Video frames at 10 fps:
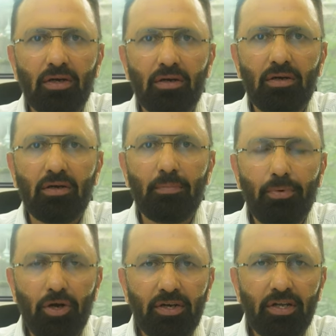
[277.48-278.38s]

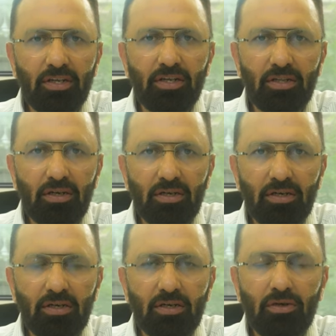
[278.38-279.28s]
plot in
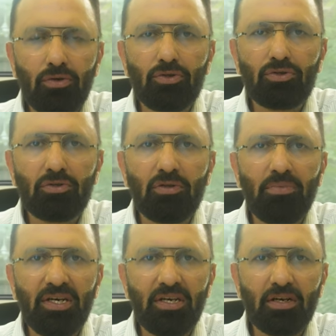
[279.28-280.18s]
Indranagar, close to the
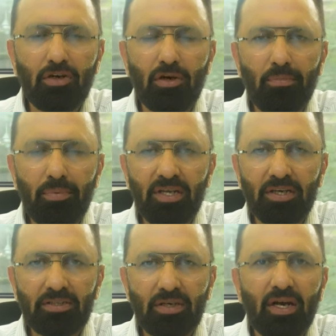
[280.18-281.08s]
BDA
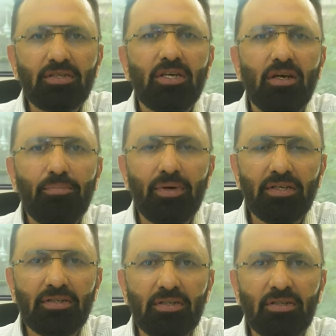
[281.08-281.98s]
complex. Asking
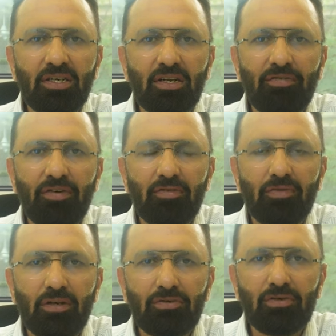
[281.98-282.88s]
price is
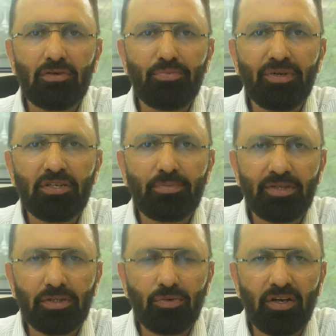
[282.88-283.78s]
35,000 rupees
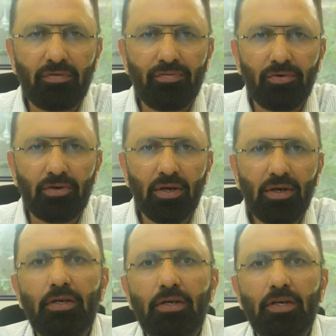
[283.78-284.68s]
per square foot.
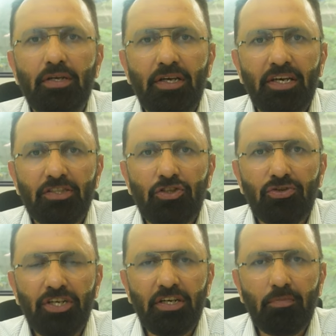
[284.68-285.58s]
In case you
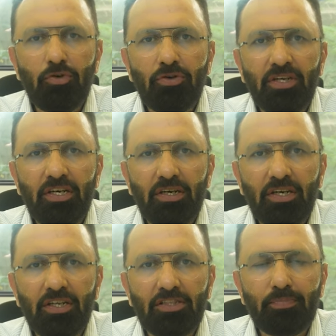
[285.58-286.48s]
need more
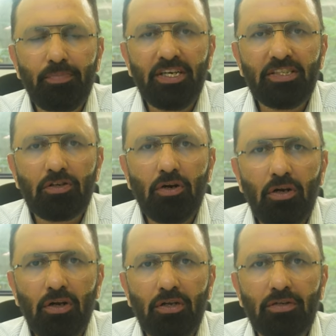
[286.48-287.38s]
details, please
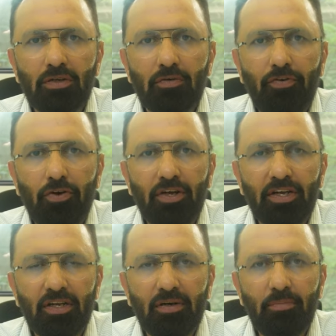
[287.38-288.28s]
call on the
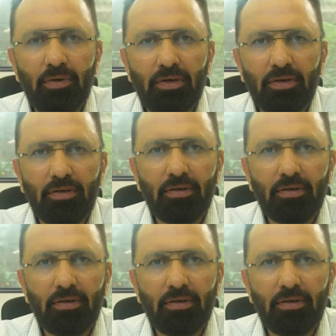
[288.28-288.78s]
following number.